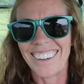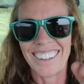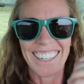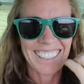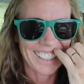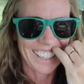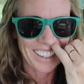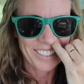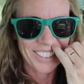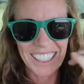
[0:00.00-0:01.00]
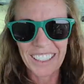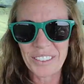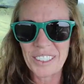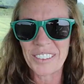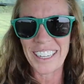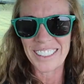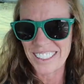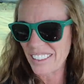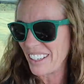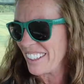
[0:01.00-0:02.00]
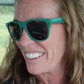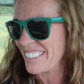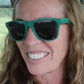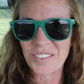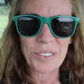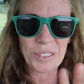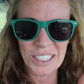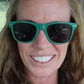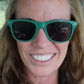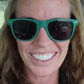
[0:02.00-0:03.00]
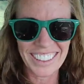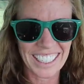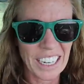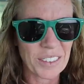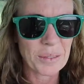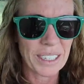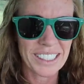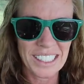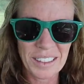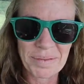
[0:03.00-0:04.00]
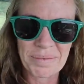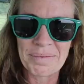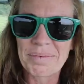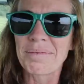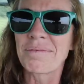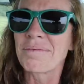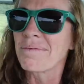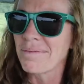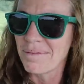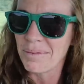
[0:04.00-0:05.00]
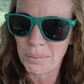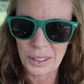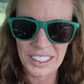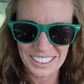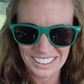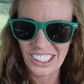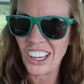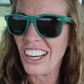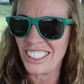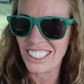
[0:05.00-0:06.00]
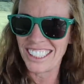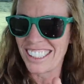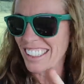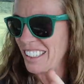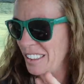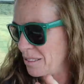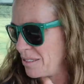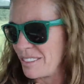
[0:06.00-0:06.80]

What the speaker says: All right, I've done a few rounds on my own before I turn on the camera because I'm pretty cautious of